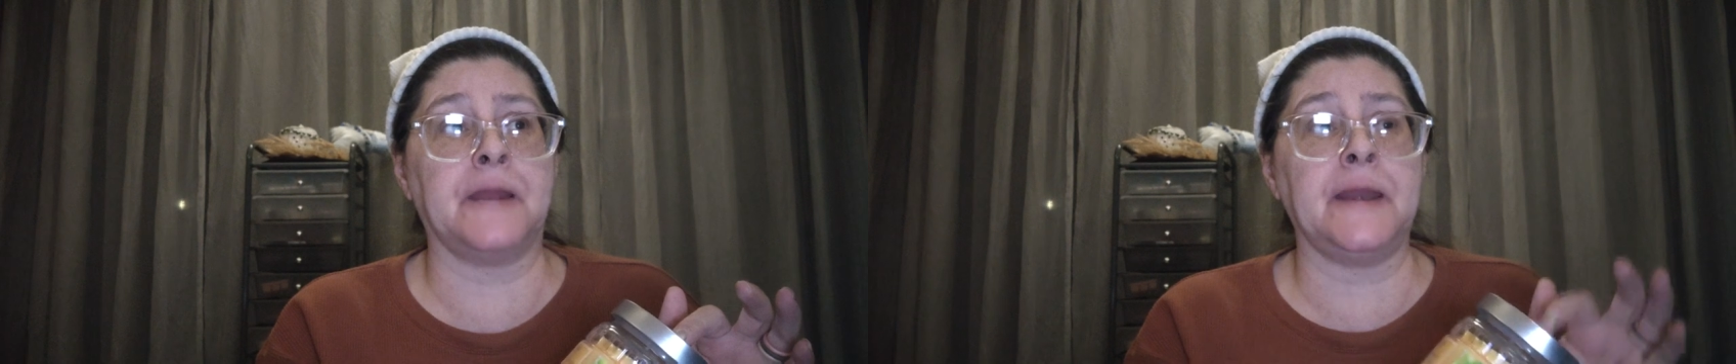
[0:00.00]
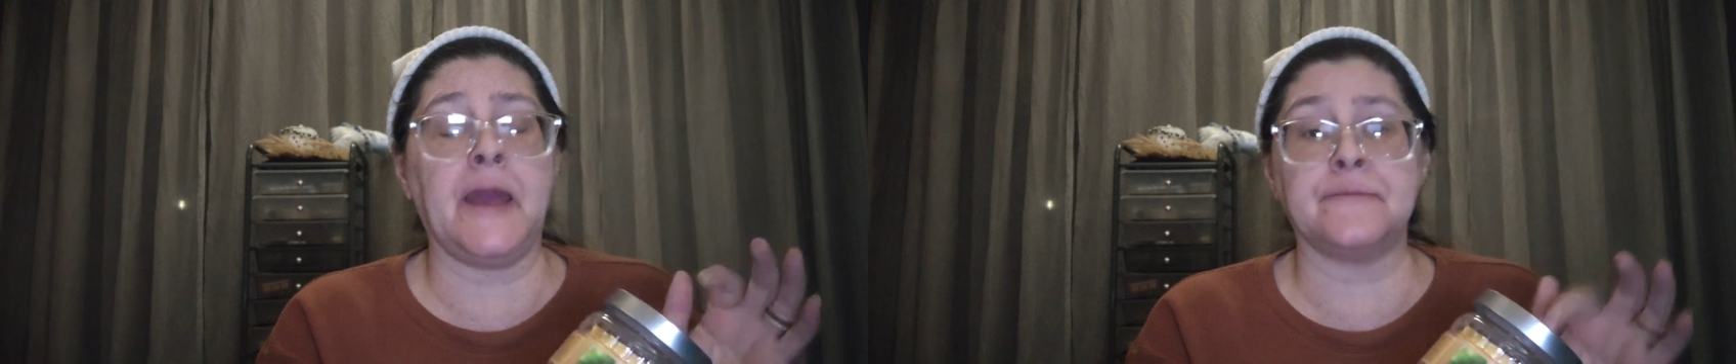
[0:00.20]

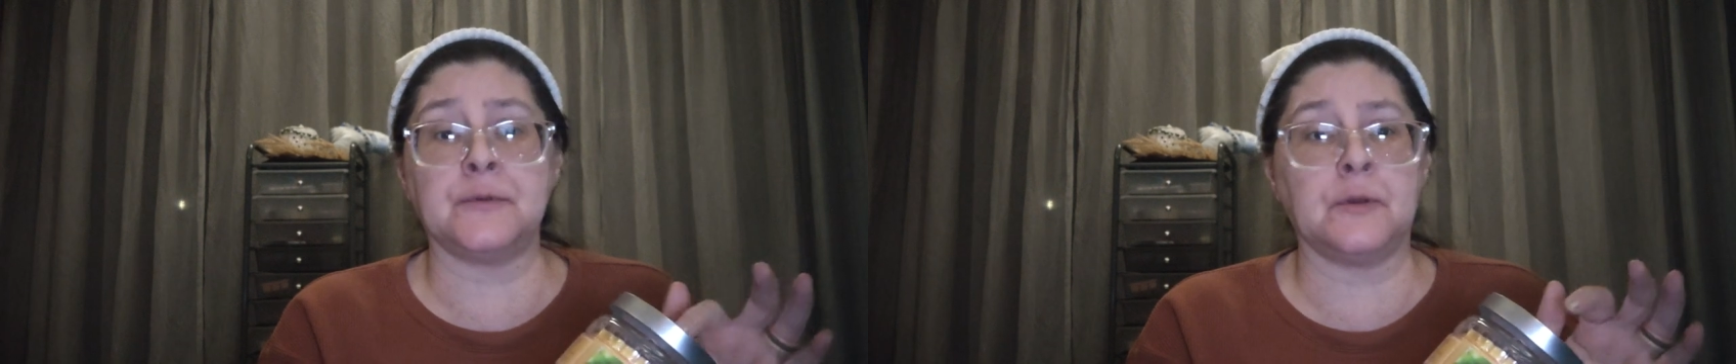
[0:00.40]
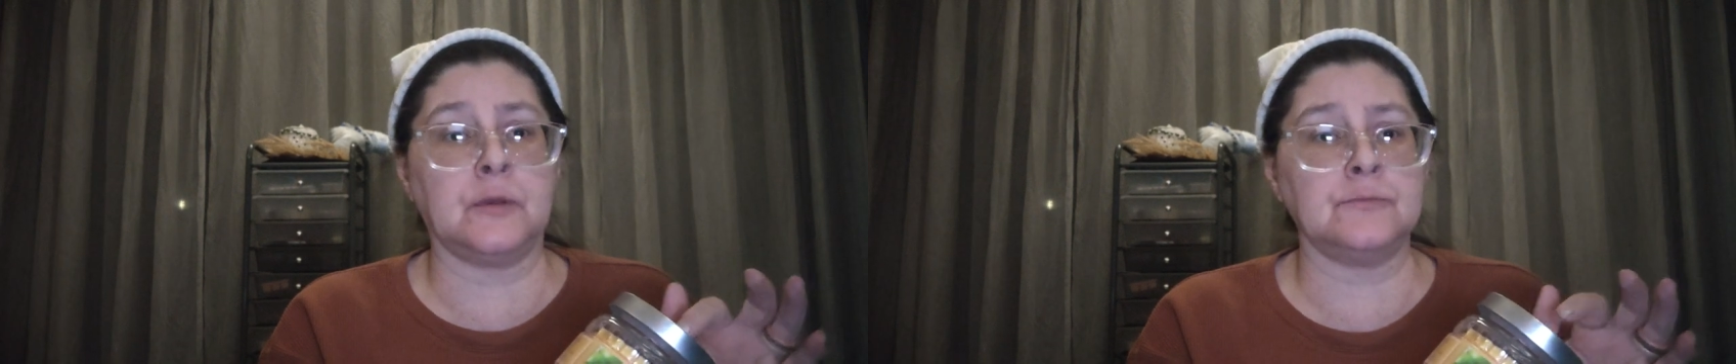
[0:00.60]
I'd have
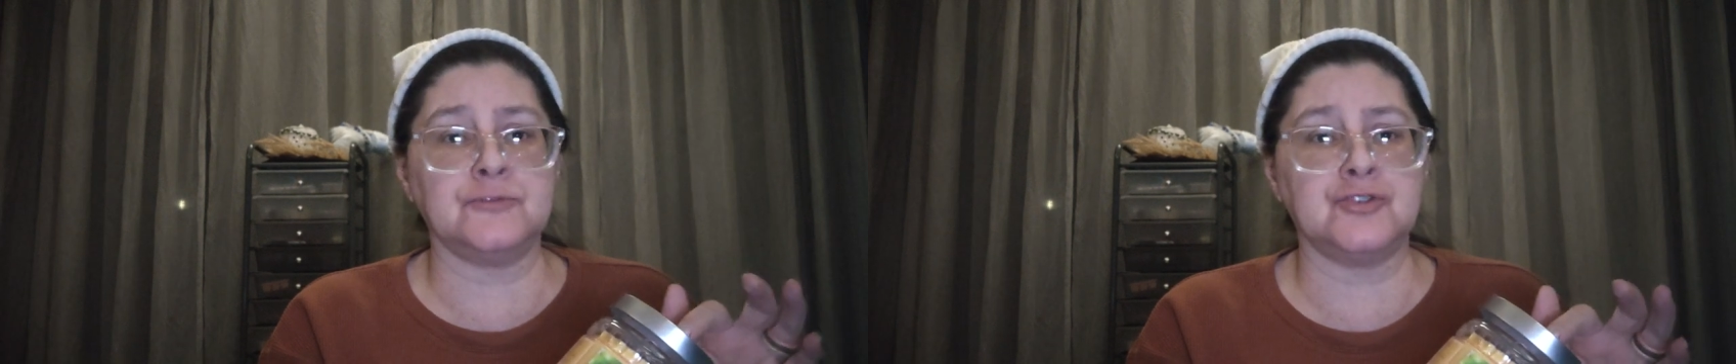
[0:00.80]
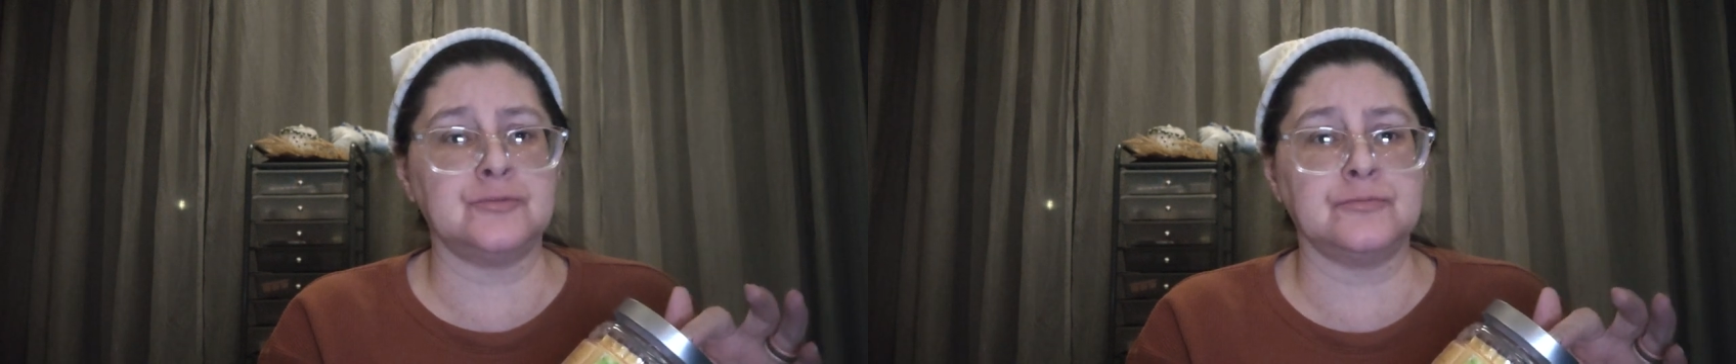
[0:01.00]
to
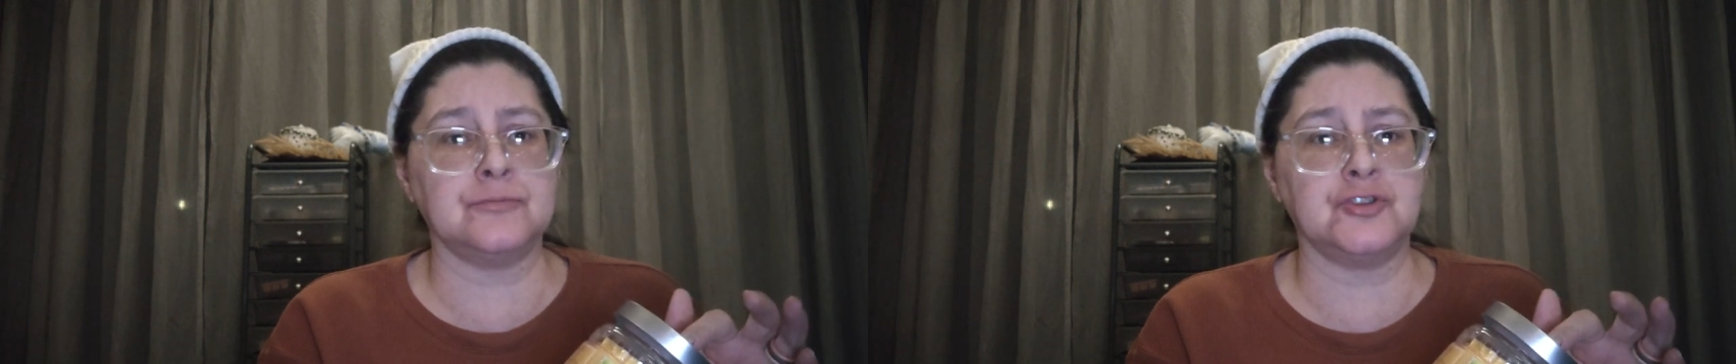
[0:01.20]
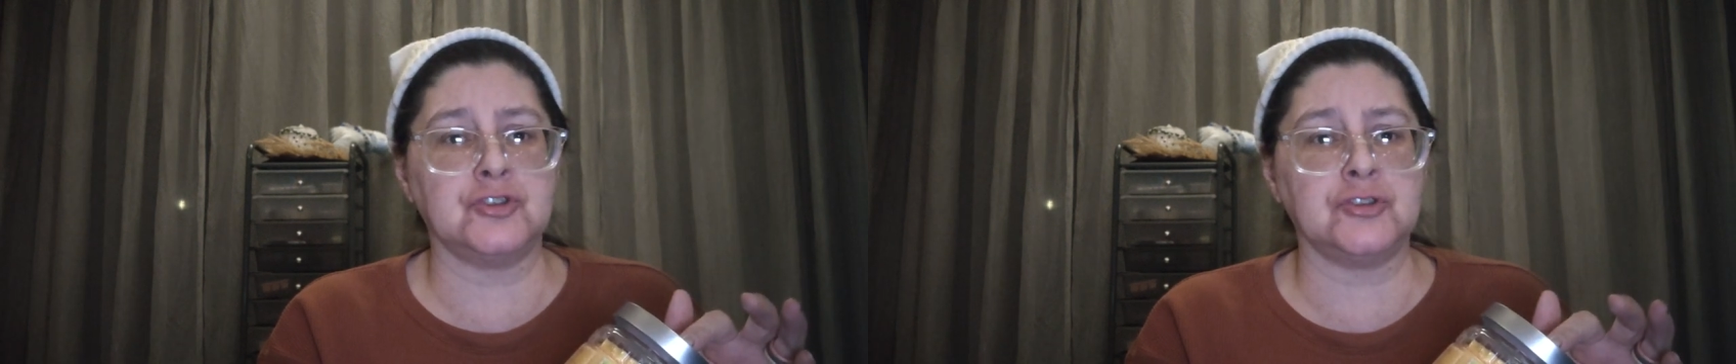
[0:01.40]

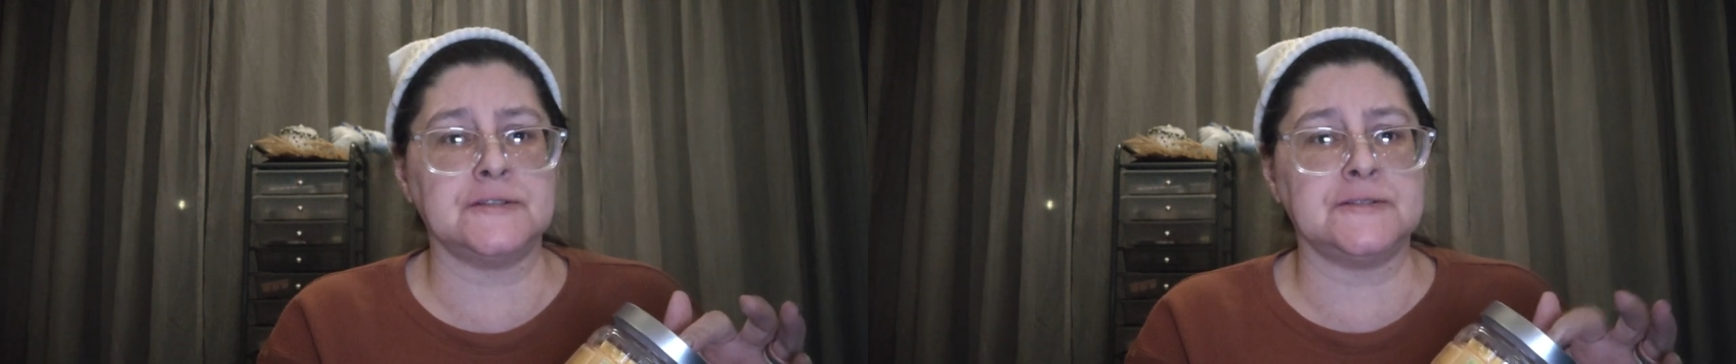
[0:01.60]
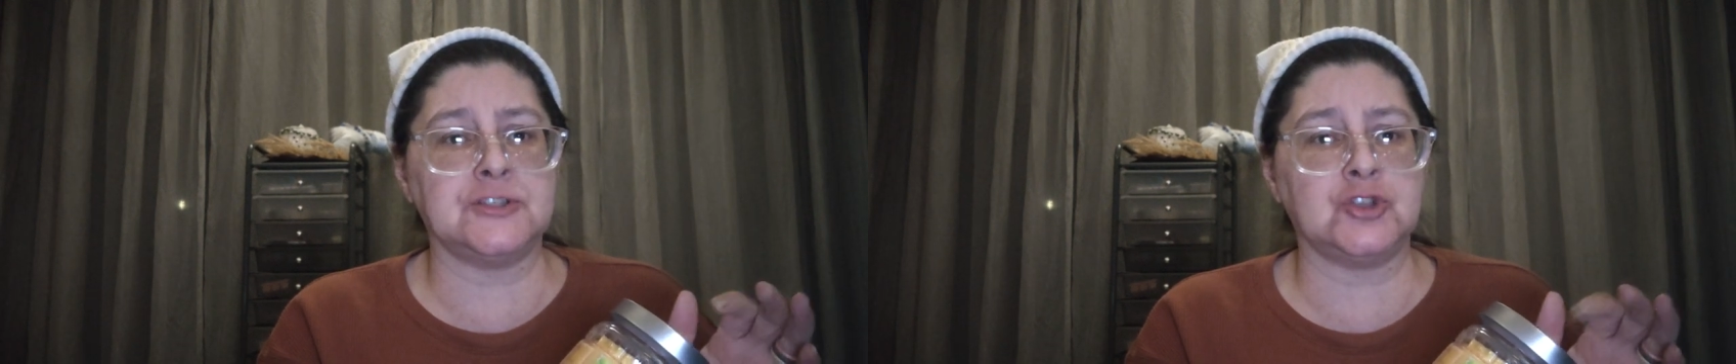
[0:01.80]

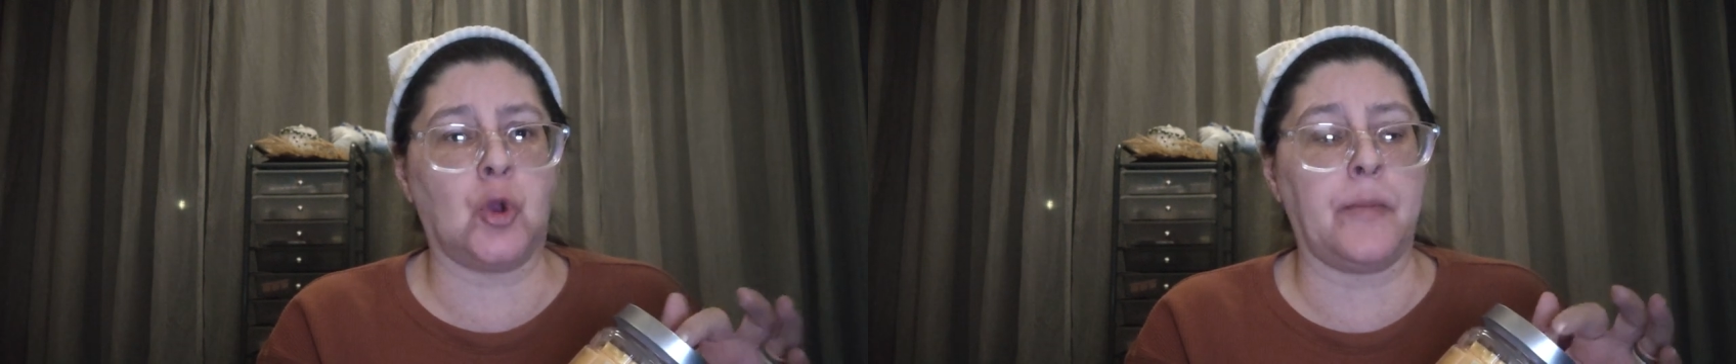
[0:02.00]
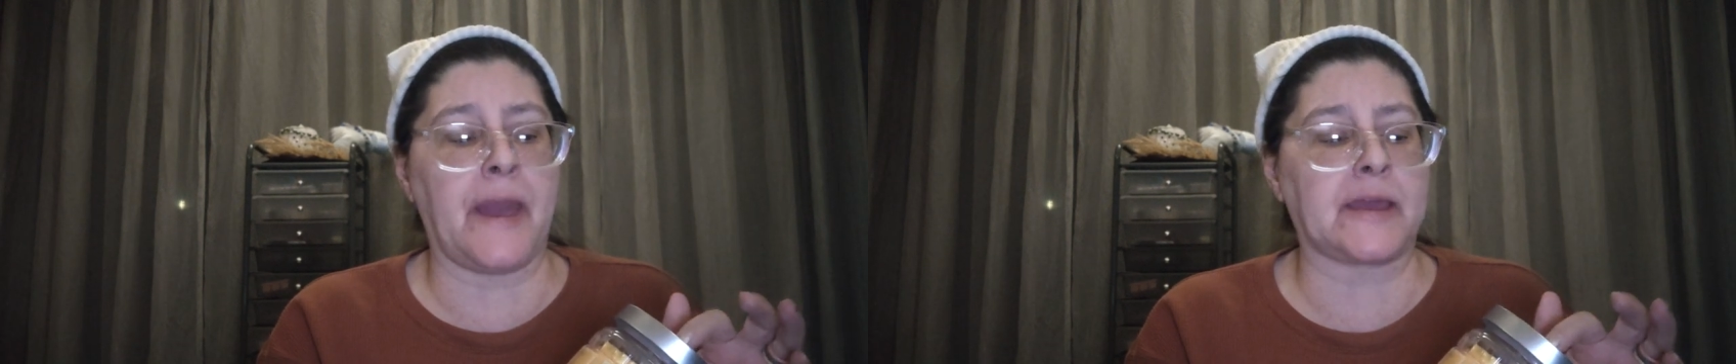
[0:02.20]

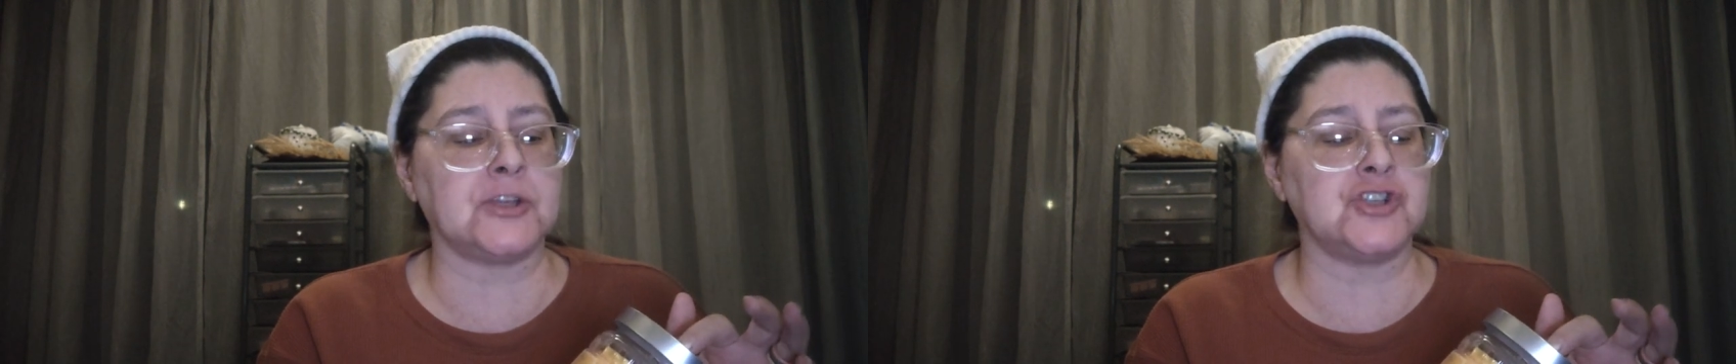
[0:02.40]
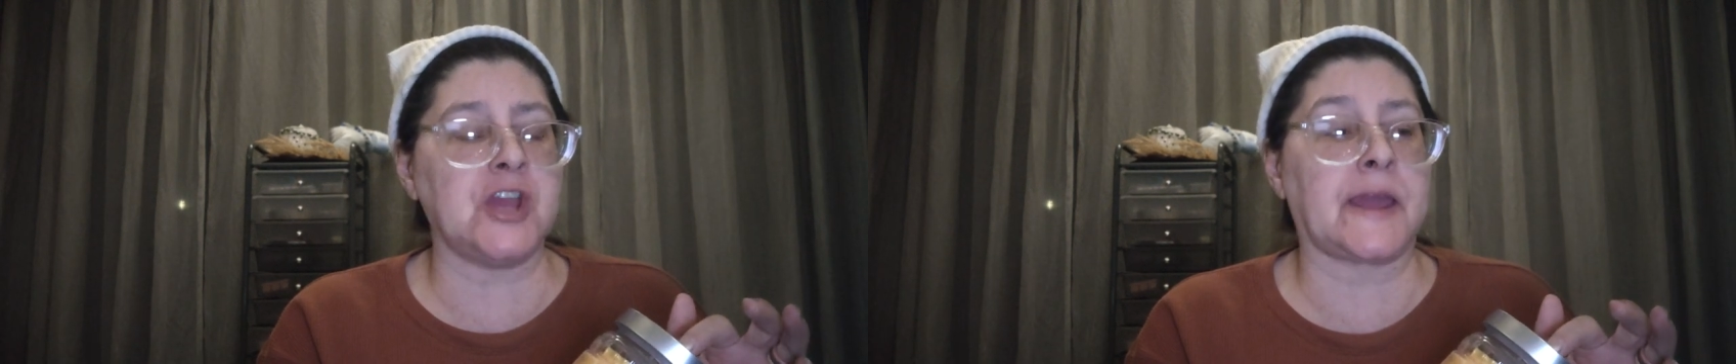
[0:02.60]
go back
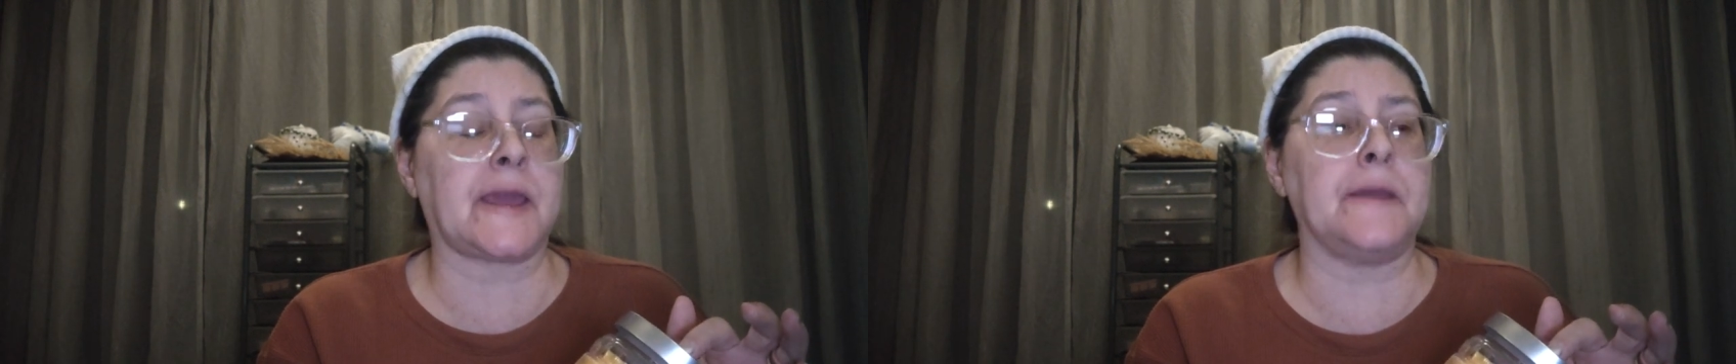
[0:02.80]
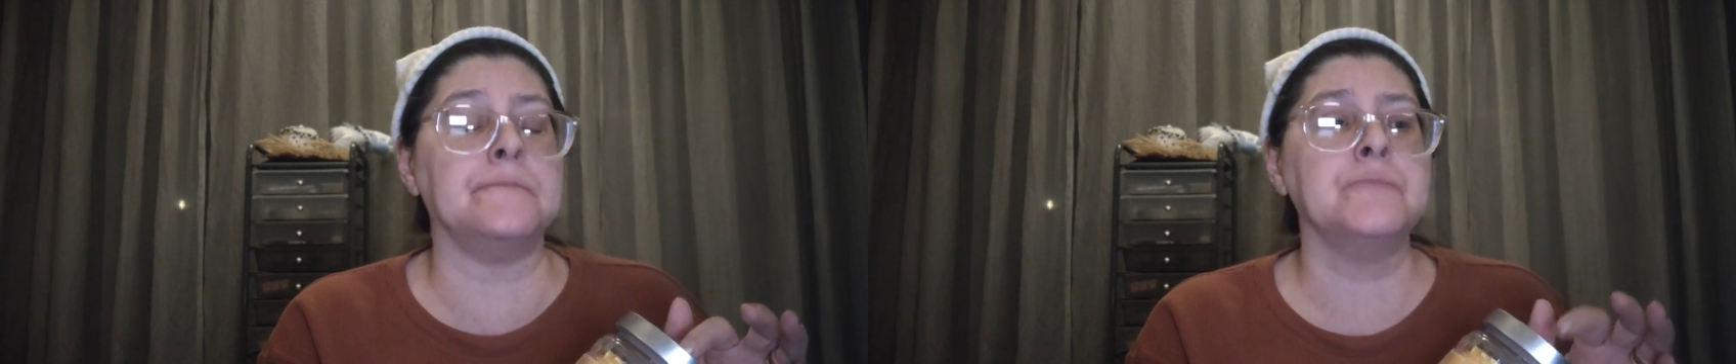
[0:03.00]
and check
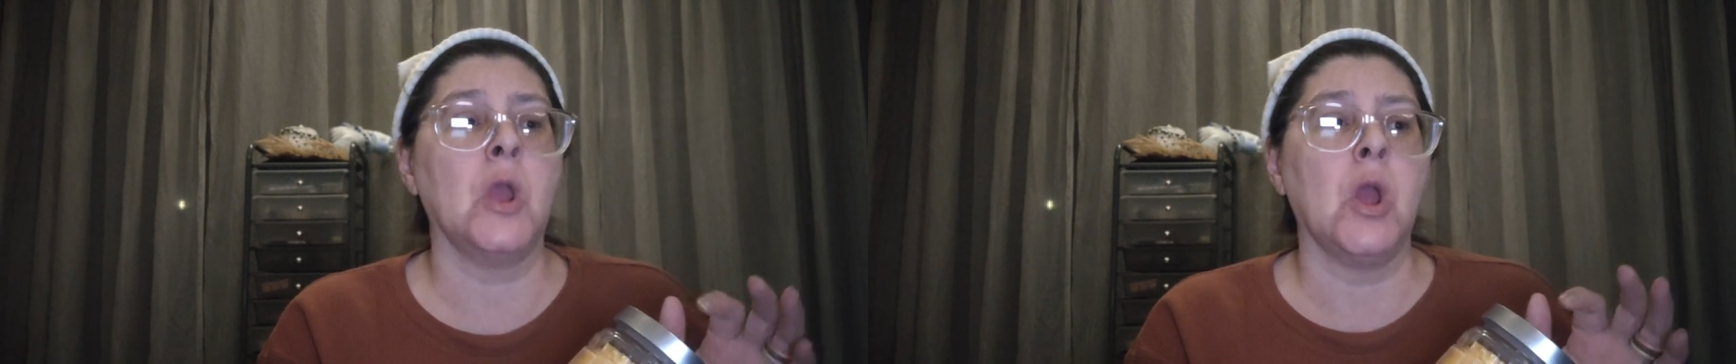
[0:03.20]
it.